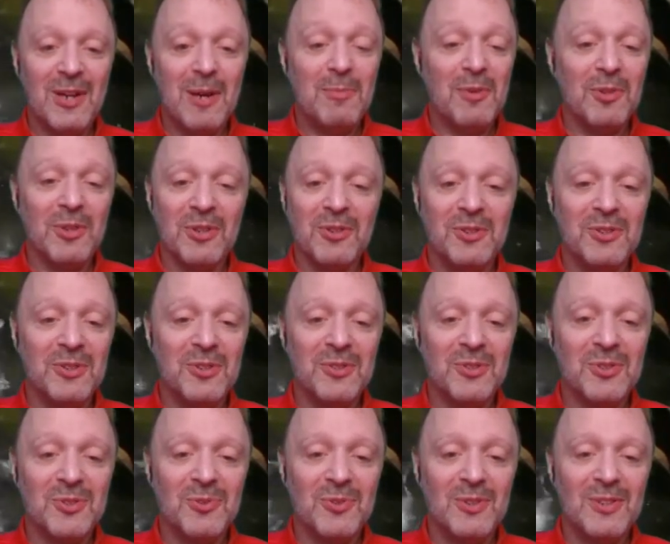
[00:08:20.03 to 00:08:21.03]
I'm only going to do
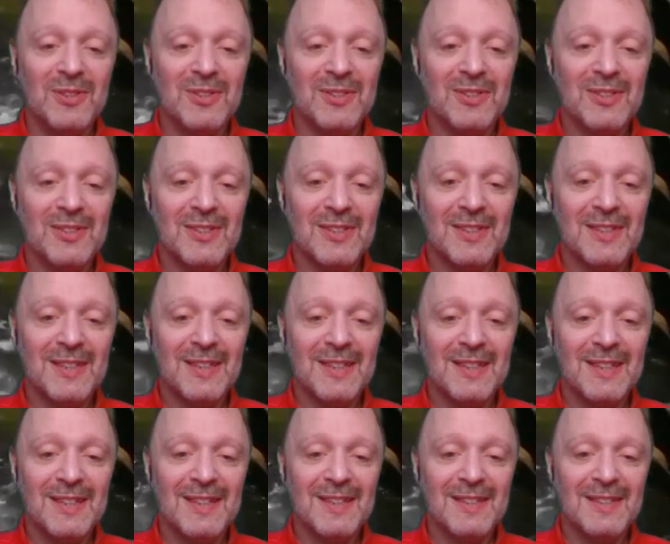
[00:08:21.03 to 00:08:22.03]
this once,
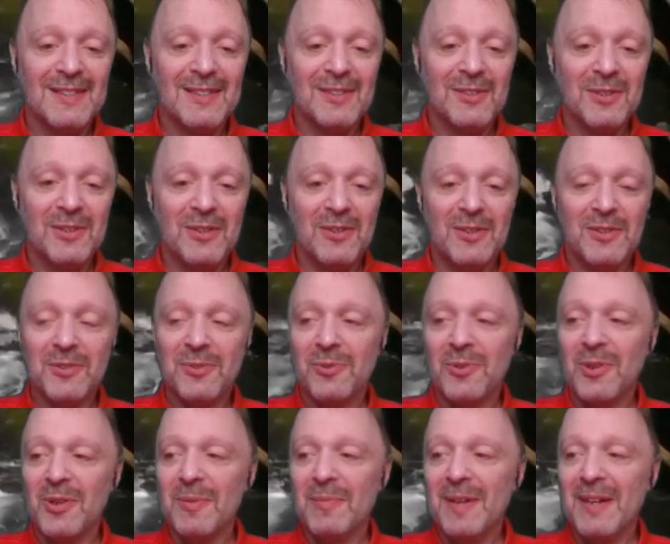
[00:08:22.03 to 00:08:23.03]
so you don't have to
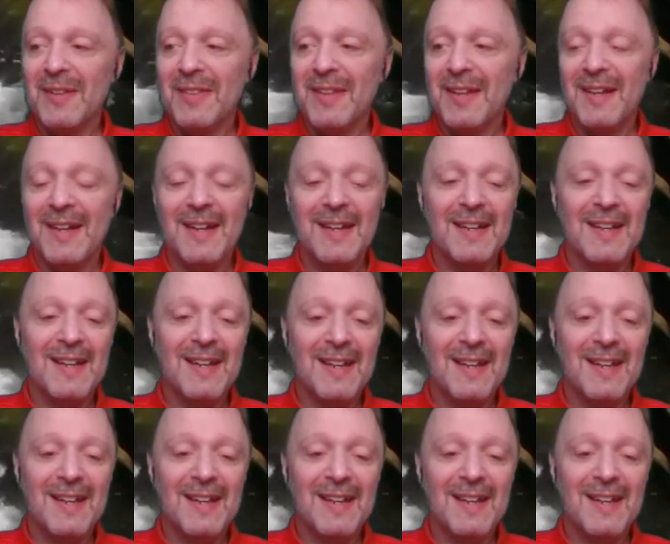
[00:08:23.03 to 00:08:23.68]
worry about that.